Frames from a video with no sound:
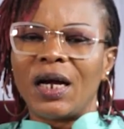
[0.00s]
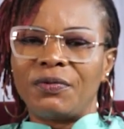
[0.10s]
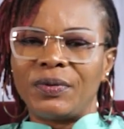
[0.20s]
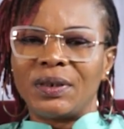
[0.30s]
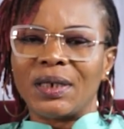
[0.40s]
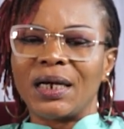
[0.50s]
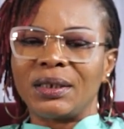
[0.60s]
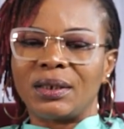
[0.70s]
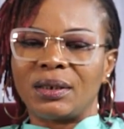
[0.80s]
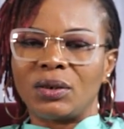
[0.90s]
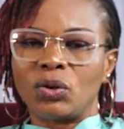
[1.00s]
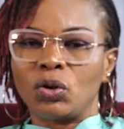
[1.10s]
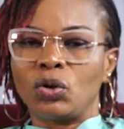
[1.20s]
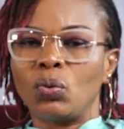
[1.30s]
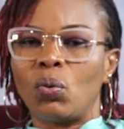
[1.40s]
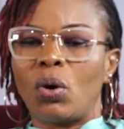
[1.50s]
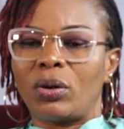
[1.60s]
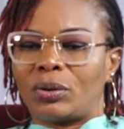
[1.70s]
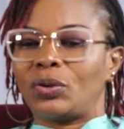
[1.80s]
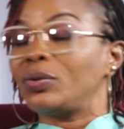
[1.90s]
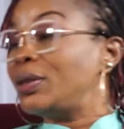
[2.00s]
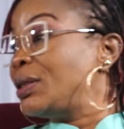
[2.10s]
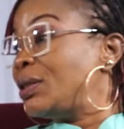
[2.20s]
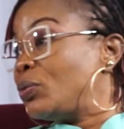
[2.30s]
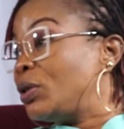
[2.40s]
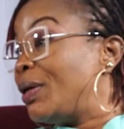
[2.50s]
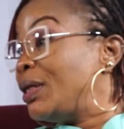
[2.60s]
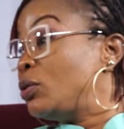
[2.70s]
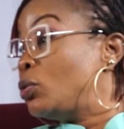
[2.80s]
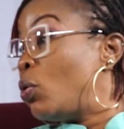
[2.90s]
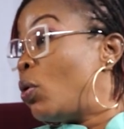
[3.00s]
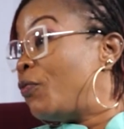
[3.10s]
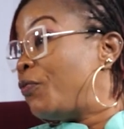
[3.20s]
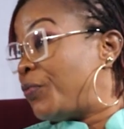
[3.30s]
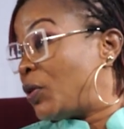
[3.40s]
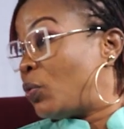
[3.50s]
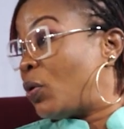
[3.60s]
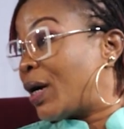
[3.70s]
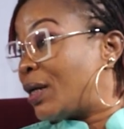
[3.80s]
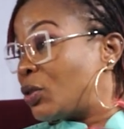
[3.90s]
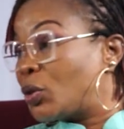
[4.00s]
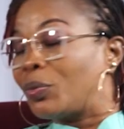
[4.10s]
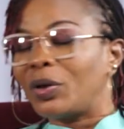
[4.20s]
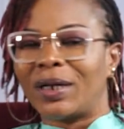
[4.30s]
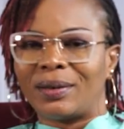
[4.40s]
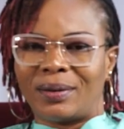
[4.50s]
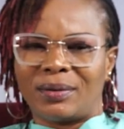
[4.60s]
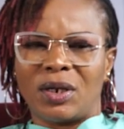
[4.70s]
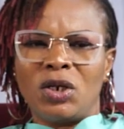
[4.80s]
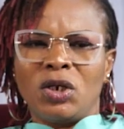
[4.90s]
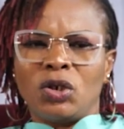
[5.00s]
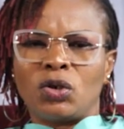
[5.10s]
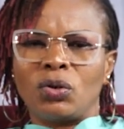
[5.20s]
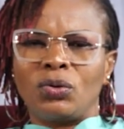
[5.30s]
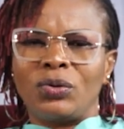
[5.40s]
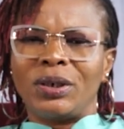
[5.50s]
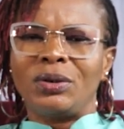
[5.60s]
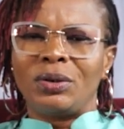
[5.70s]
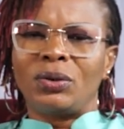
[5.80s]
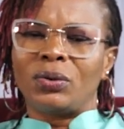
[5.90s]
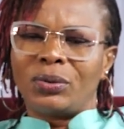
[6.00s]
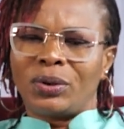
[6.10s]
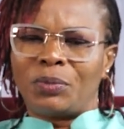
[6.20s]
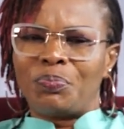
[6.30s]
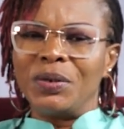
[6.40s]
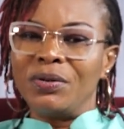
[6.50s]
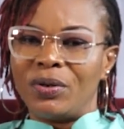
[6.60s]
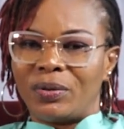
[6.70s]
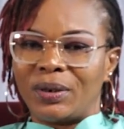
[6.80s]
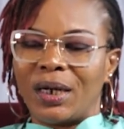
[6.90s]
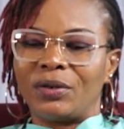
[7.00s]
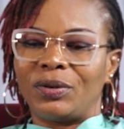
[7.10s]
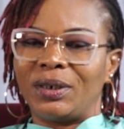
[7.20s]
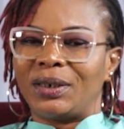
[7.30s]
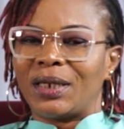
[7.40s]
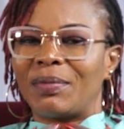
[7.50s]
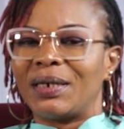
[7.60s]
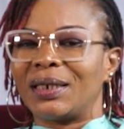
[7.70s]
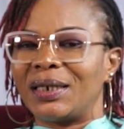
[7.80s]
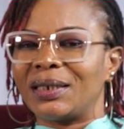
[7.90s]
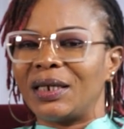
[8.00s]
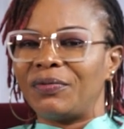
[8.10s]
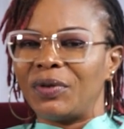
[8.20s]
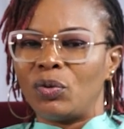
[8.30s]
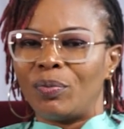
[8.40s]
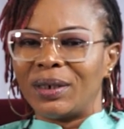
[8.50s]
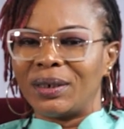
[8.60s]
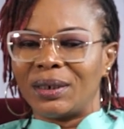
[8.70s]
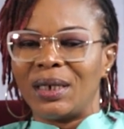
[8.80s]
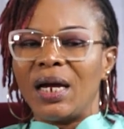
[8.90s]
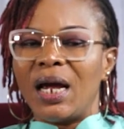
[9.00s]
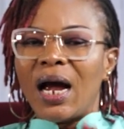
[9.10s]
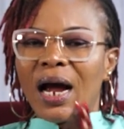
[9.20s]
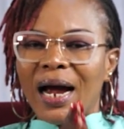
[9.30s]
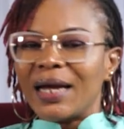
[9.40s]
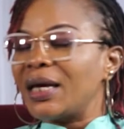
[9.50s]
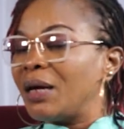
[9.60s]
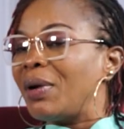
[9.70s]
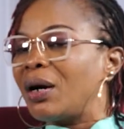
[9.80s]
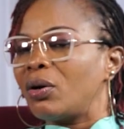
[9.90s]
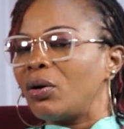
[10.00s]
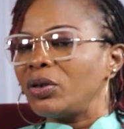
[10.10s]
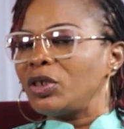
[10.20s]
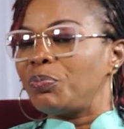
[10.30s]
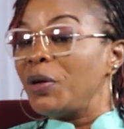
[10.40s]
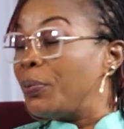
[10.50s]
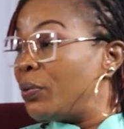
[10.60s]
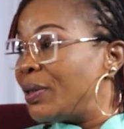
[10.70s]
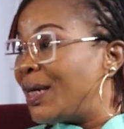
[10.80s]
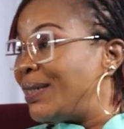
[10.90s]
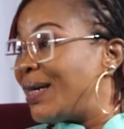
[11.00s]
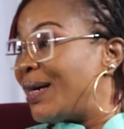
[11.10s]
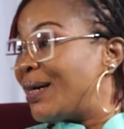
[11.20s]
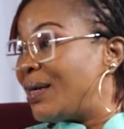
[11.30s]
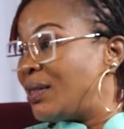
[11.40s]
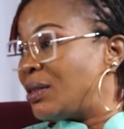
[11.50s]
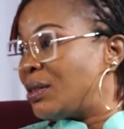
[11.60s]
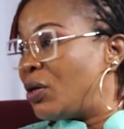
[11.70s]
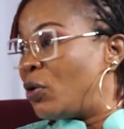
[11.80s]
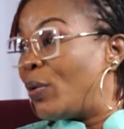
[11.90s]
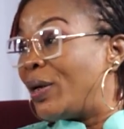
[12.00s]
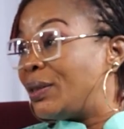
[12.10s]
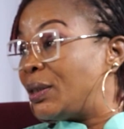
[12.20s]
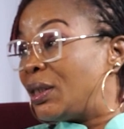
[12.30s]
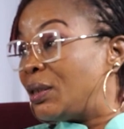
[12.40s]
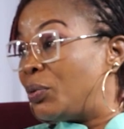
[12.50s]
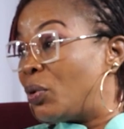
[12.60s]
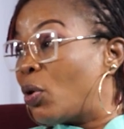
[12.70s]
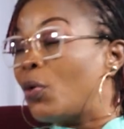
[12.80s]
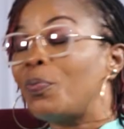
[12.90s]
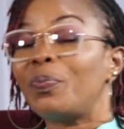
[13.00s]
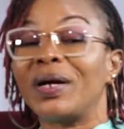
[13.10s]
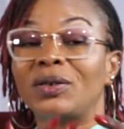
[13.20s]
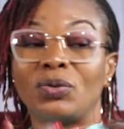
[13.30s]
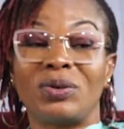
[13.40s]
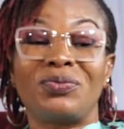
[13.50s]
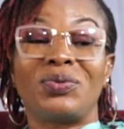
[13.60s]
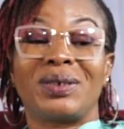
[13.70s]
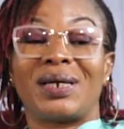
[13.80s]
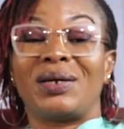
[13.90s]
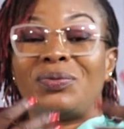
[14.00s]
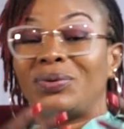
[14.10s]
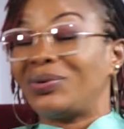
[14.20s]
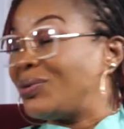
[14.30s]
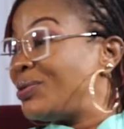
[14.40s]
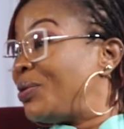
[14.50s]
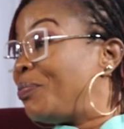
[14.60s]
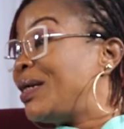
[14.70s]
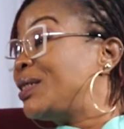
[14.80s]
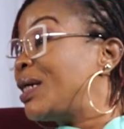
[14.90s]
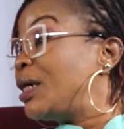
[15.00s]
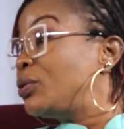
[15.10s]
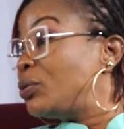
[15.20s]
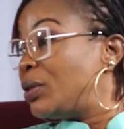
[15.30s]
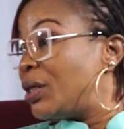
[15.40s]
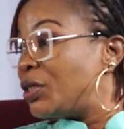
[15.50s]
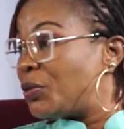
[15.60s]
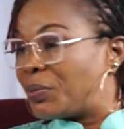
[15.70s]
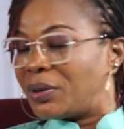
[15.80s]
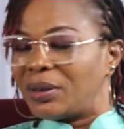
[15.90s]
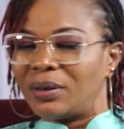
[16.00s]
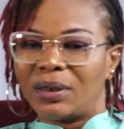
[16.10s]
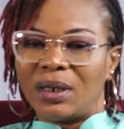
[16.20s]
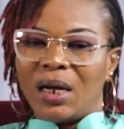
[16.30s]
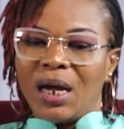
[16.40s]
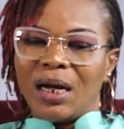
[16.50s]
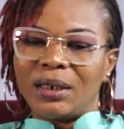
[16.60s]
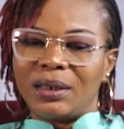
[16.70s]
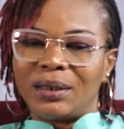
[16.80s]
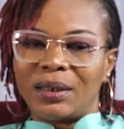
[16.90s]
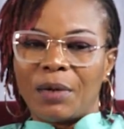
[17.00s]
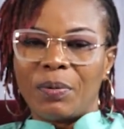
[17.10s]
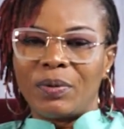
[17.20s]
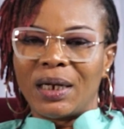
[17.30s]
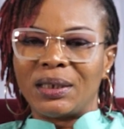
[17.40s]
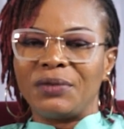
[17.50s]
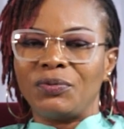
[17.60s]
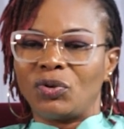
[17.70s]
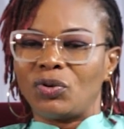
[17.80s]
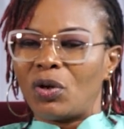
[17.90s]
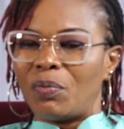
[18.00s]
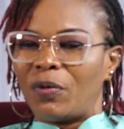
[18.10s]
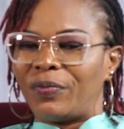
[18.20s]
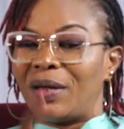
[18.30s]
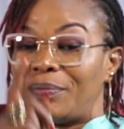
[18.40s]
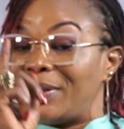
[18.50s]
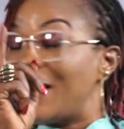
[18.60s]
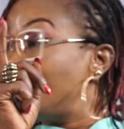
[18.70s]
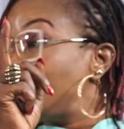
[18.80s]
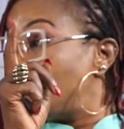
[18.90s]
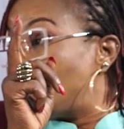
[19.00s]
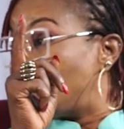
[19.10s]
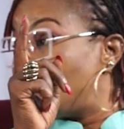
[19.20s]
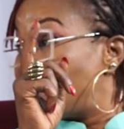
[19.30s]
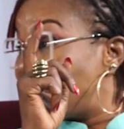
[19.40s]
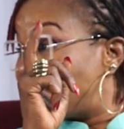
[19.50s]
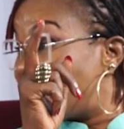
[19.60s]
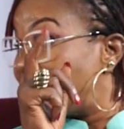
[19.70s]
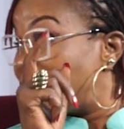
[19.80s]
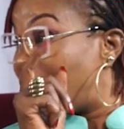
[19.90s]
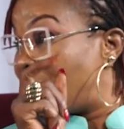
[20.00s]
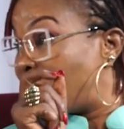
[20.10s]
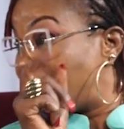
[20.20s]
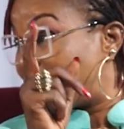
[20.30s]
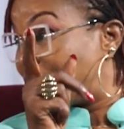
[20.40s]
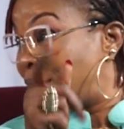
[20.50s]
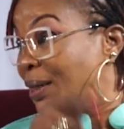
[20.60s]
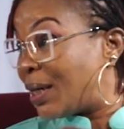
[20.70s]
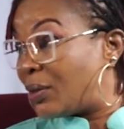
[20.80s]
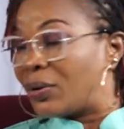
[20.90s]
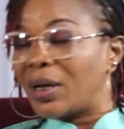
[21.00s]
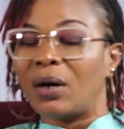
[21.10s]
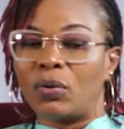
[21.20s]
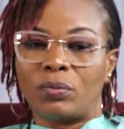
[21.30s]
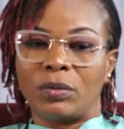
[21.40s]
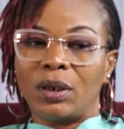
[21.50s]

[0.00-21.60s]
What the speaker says: have it, as social work student, we normally go on field work and some other things. So during those periods, and during the time I started serving humanity, I came across people that their case were terrible compared to even what I was, my childhood experience. And these are people that even some of them then, when we started Adoka home,